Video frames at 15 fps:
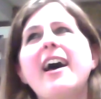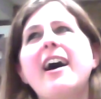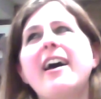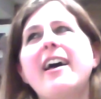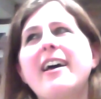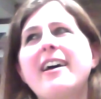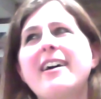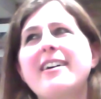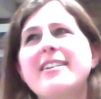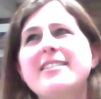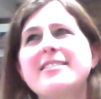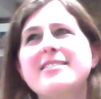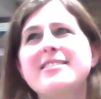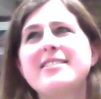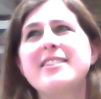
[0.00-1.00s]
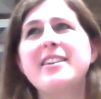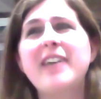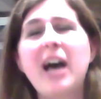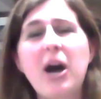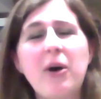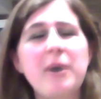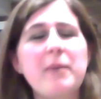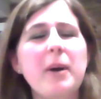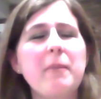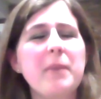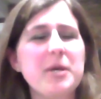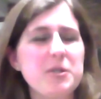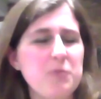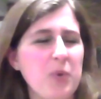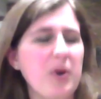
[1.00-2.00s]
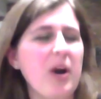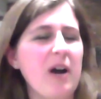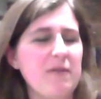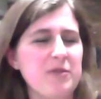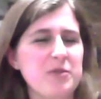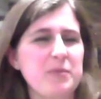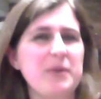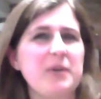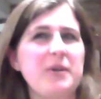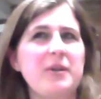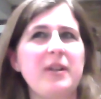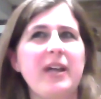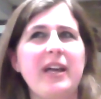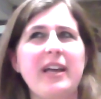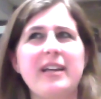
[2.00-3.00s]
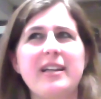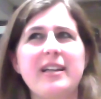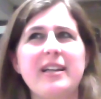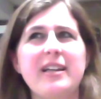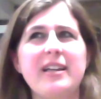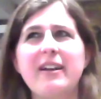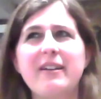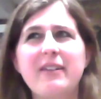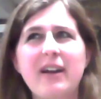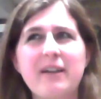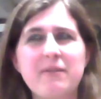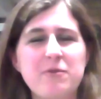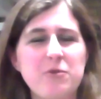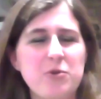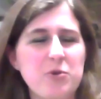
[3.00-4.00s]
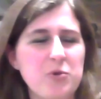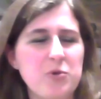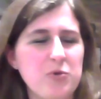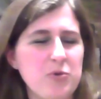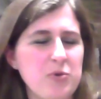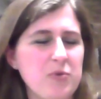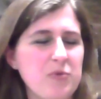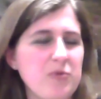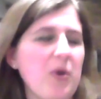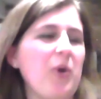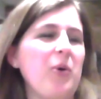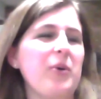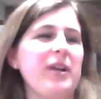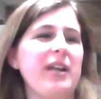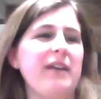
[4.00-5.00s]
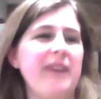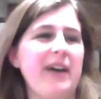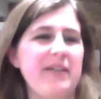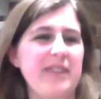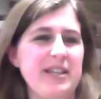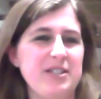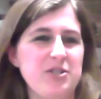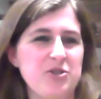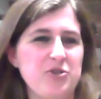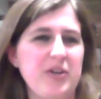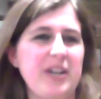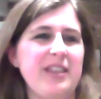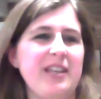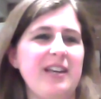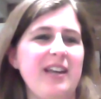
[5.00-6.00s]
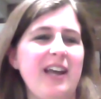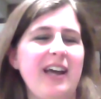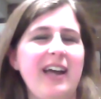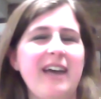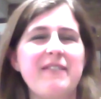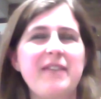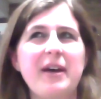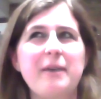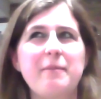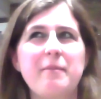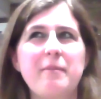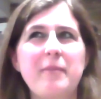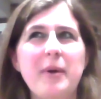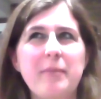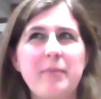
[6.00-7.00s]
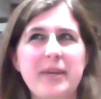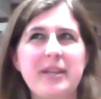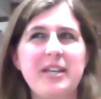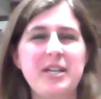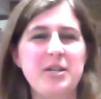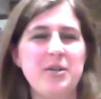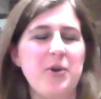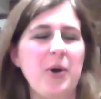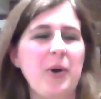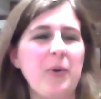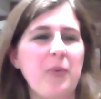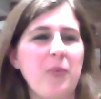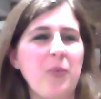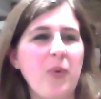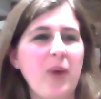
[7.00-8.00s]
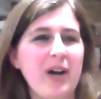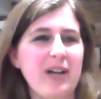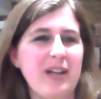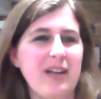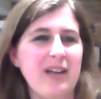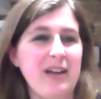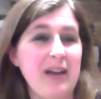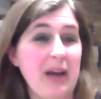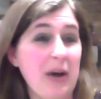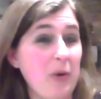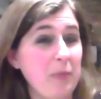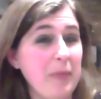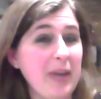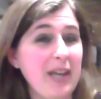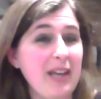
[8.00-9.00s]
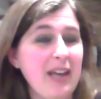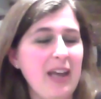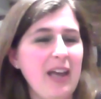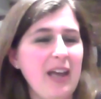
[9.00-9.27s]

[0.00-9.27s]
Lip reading: And now I'm much more comfortable, and I've grown, and I've had that strength, and I have that ability to know what can help me.